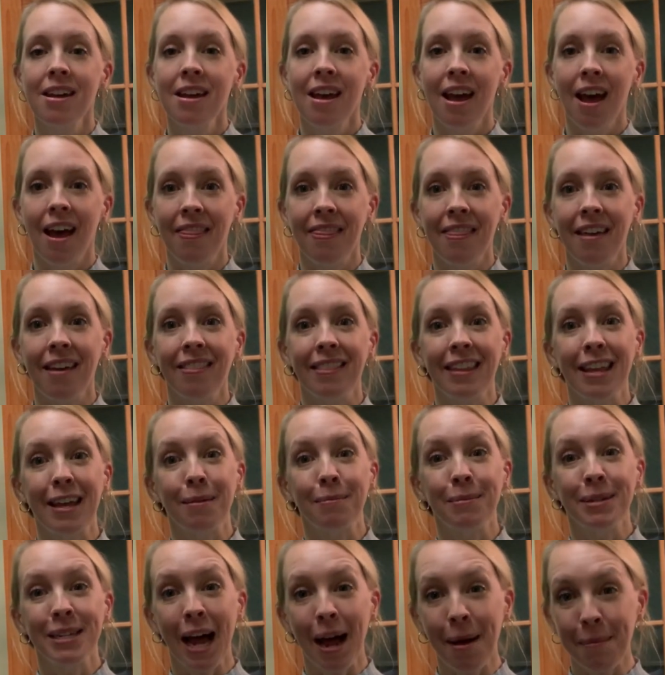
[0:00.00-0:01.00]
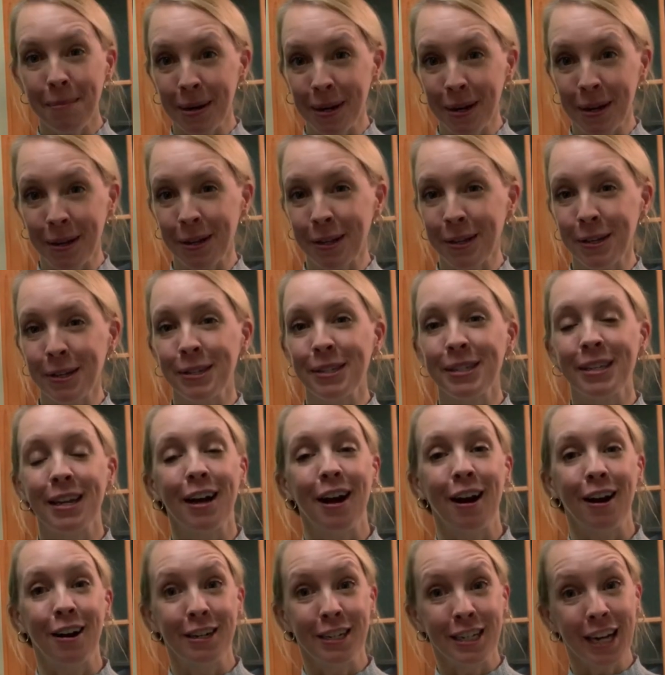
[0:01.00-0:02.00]
And then the abdominals,
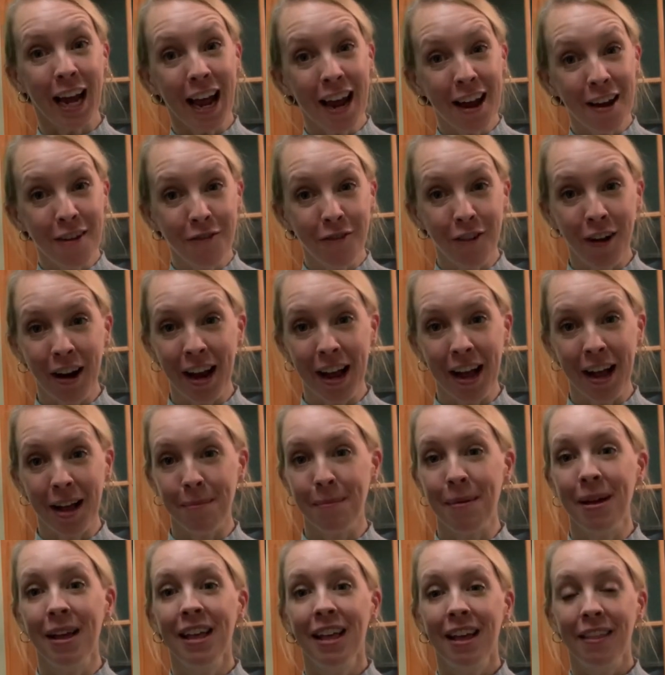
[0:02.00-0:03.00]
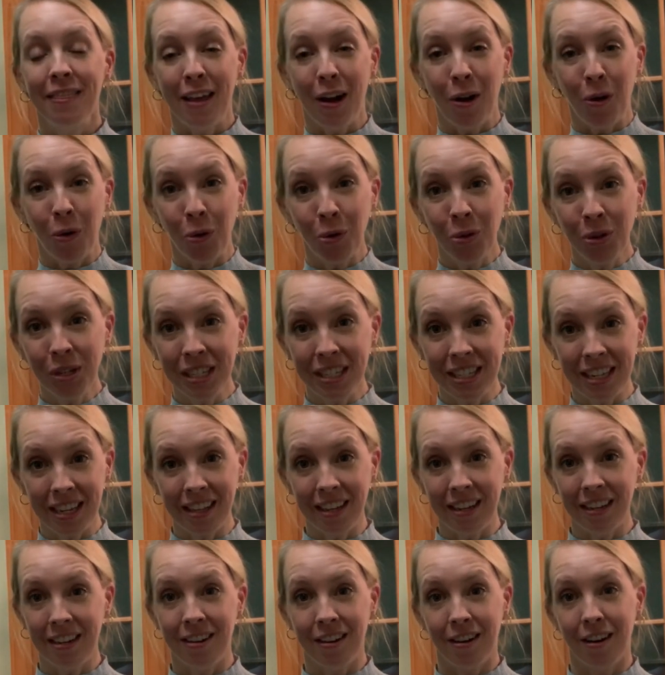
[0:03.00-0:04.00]
our diaphragm, that whole
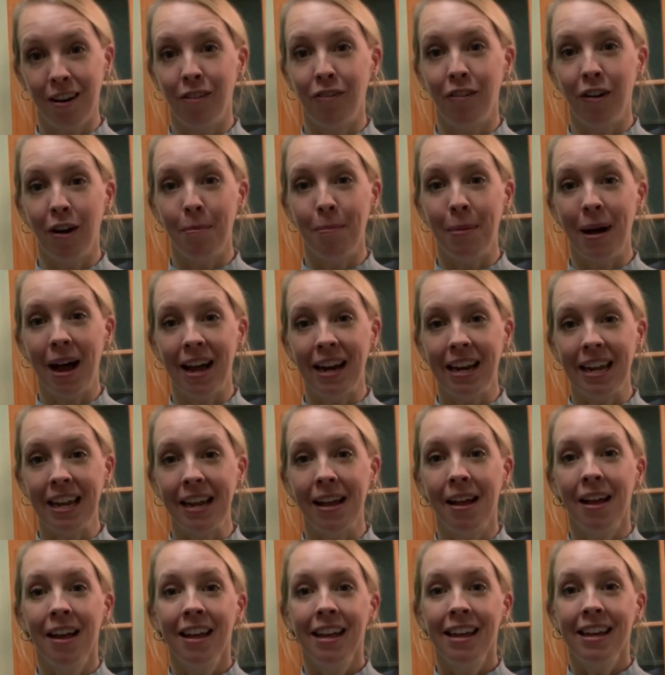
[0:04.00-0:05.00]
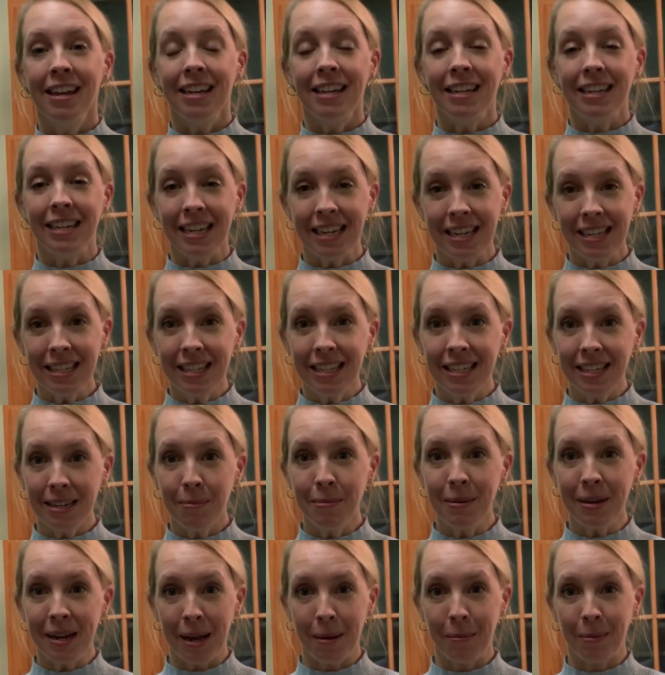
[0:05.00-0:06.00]
cylinder of our body needs to
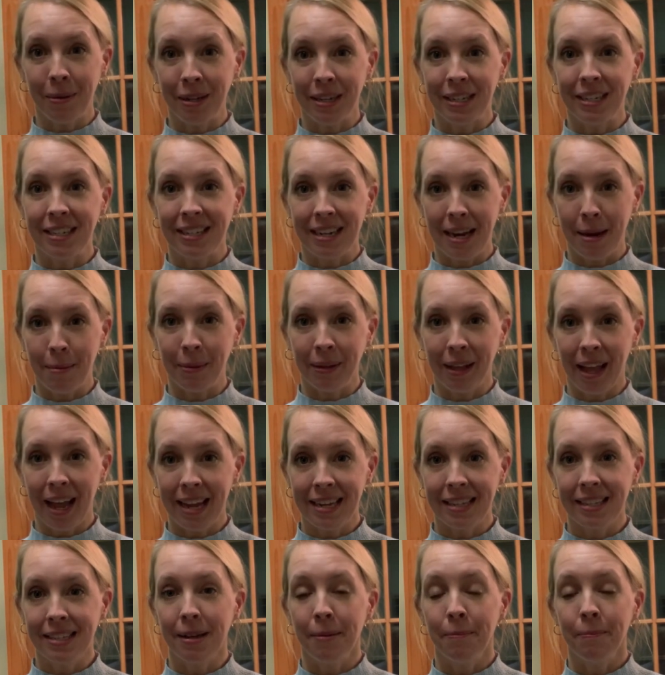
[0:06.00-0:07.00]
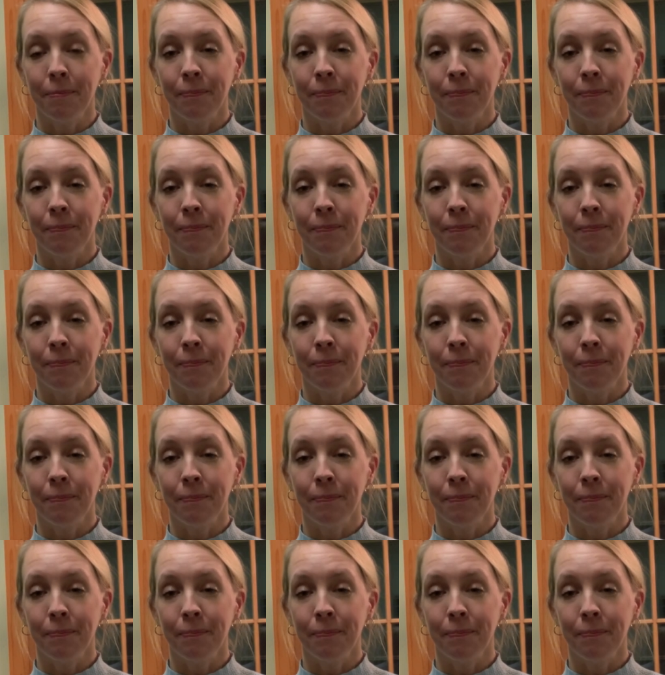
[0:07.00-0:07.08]
be able to stabilize